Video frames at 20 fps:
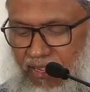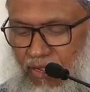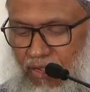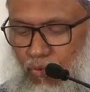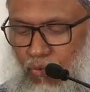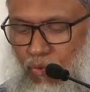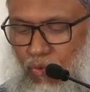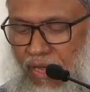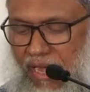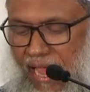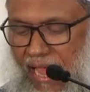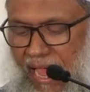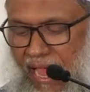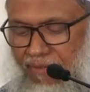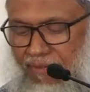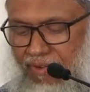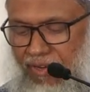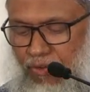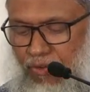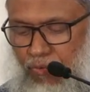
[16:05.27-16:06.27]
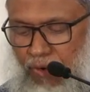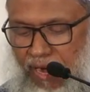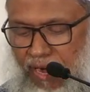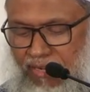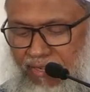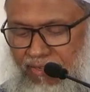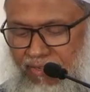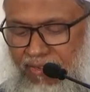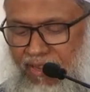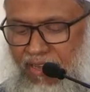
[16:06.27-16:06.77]
will have reward
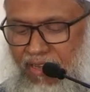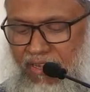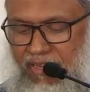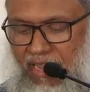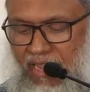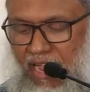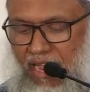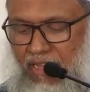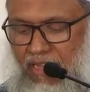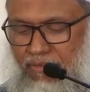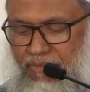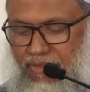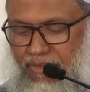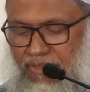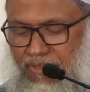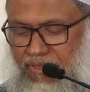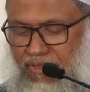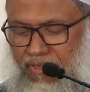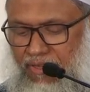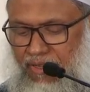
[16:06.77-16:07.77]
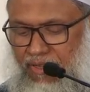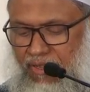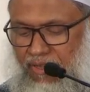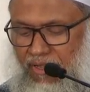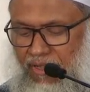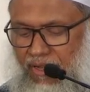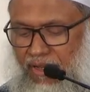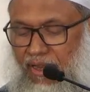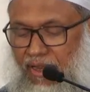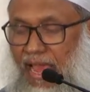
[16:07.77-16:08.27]
10 times
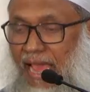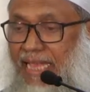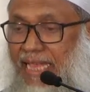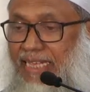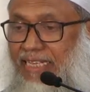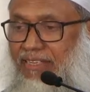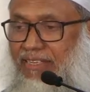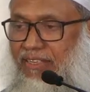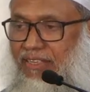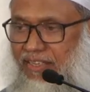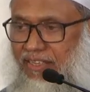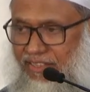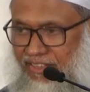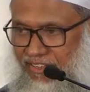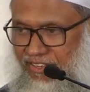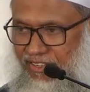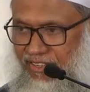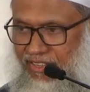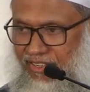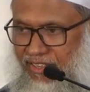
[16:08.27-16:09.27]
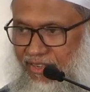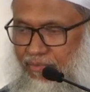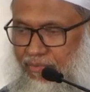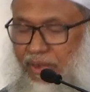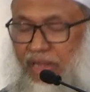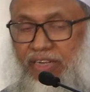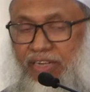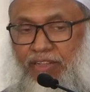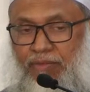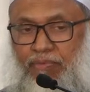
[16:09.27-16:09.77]
like it,
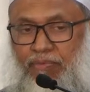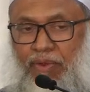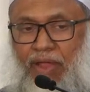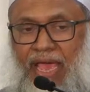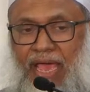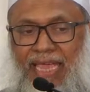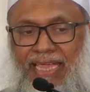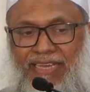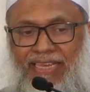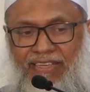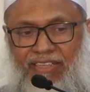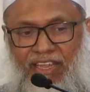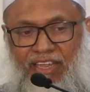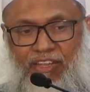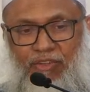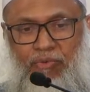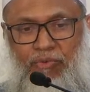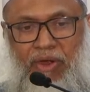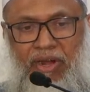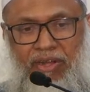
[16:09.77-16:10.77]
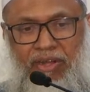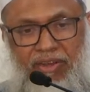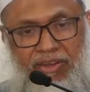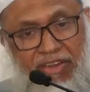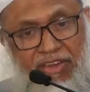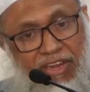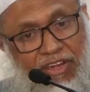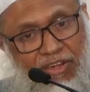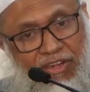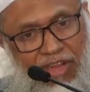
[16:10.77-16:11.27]
multiplied the reward
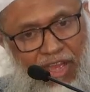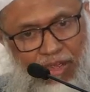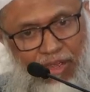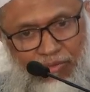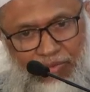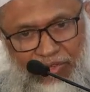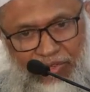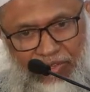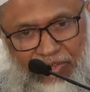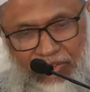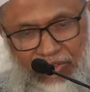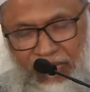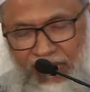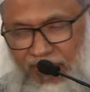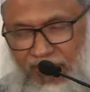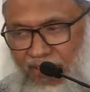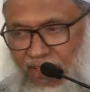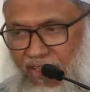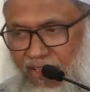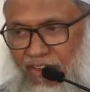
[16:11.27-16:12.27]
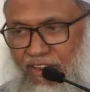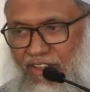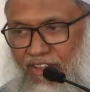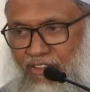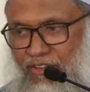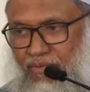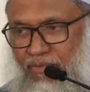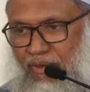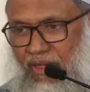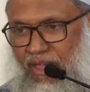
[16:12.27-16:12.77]
10 times. Allah
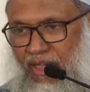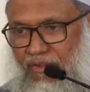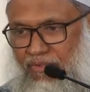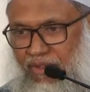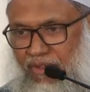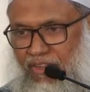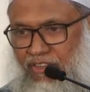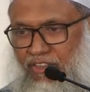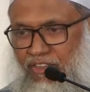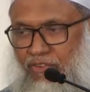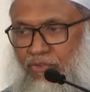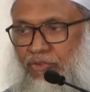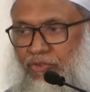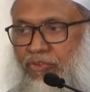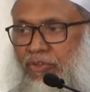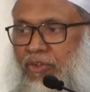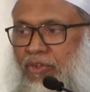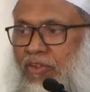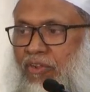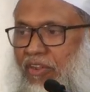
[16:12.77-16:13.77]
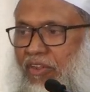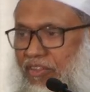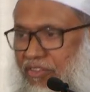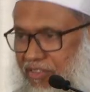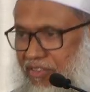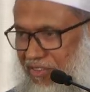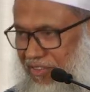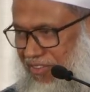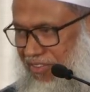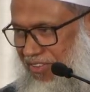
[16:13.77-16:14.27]
subhanahu wa ta'ala is so
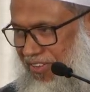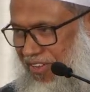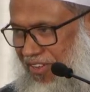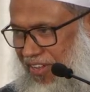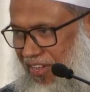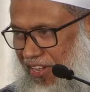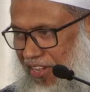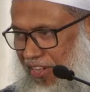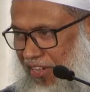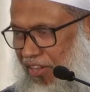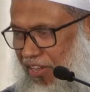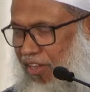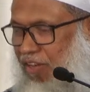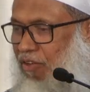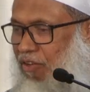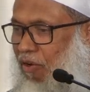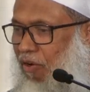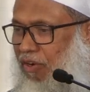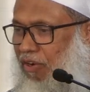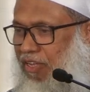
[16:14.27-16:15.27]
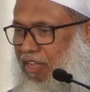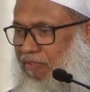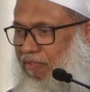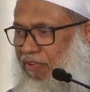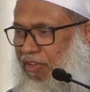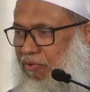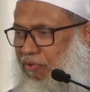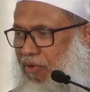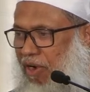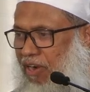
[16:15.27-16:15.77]
generous. He'll not give
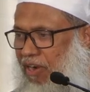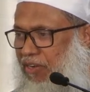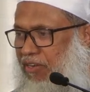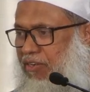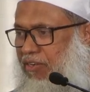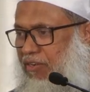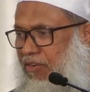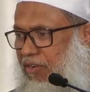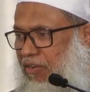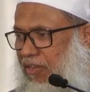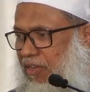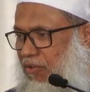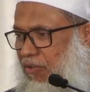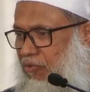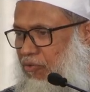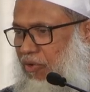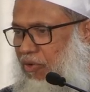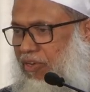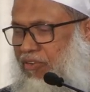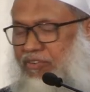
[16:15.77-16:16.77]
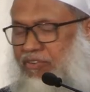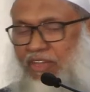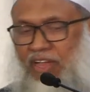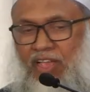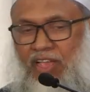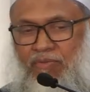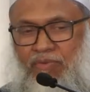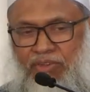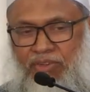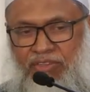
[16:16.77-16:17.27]
reward one
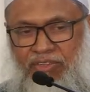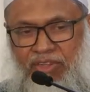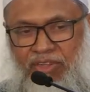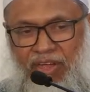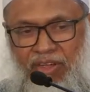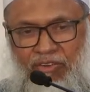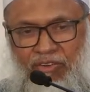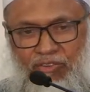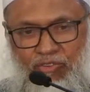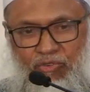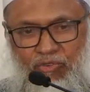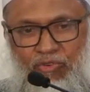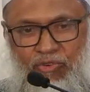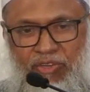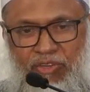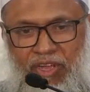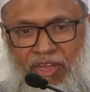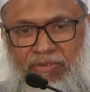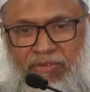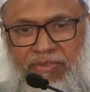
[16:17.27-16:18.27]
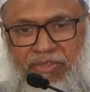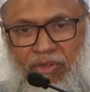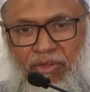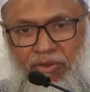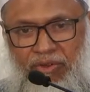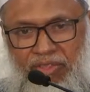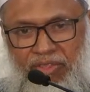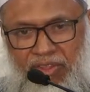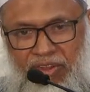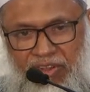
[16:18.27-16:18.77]
time or, or two times
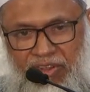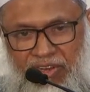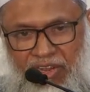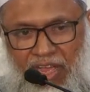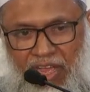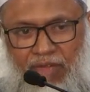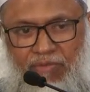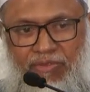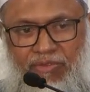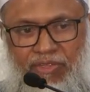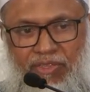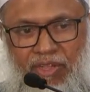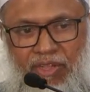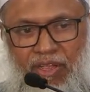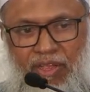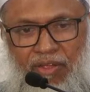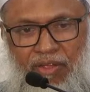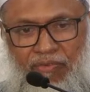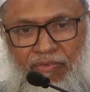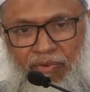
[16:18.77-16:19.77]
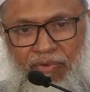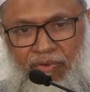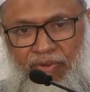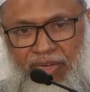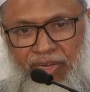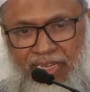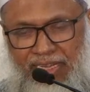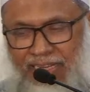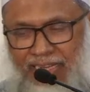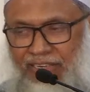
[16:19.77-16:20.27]
or three times
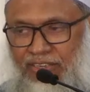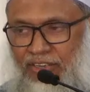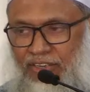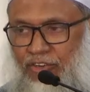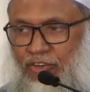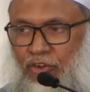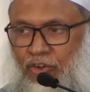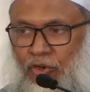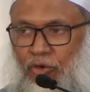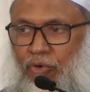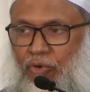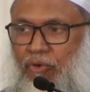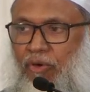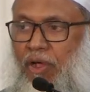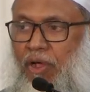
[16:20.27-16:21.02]
folding it. No.